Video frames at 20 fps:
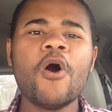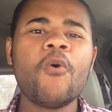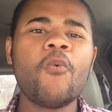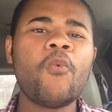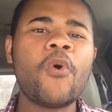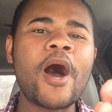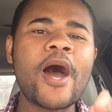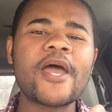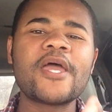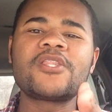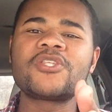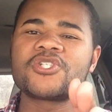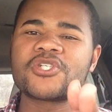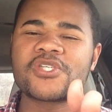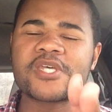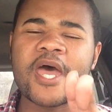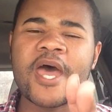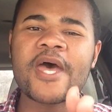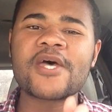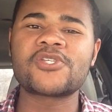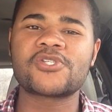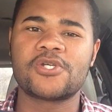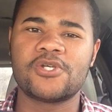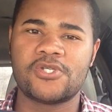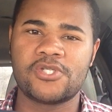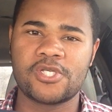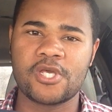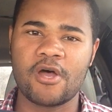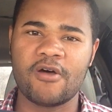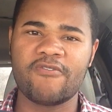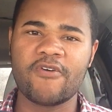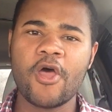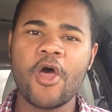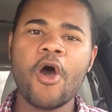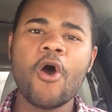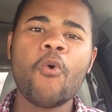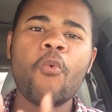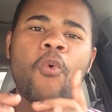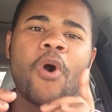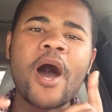Why? Just ask yourself,
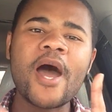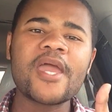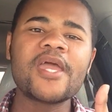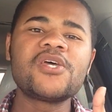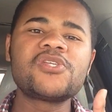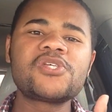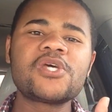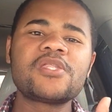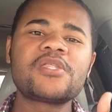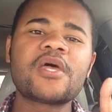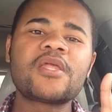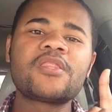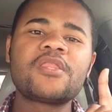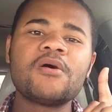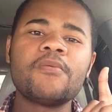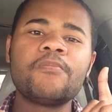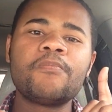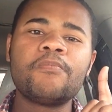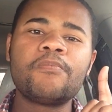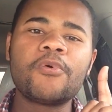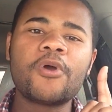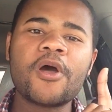why is it that the